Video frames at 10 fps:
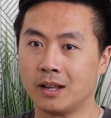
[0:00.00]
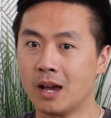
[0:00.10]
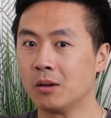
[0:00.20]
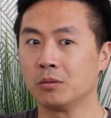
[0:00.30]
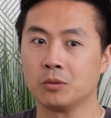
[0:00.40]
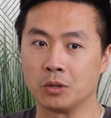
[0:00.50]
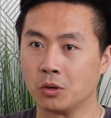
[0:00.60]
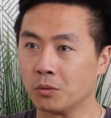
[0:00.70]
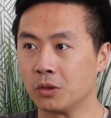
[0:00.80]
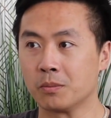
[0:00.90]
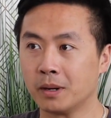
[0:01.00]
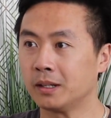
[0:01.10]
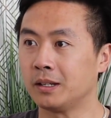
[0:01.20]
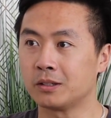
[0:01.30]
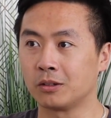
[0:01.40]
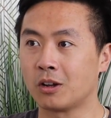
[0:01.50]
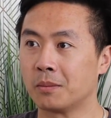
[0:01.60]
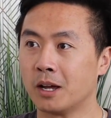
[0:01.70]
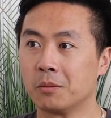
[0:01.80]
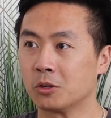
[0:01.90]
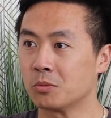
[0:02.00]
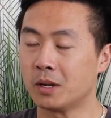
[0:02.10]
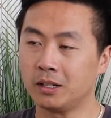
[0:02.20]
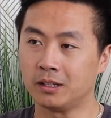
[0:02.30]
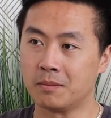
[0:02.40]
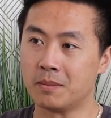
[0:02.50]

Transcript: And now when you're with your buddies, they're talking about how much money they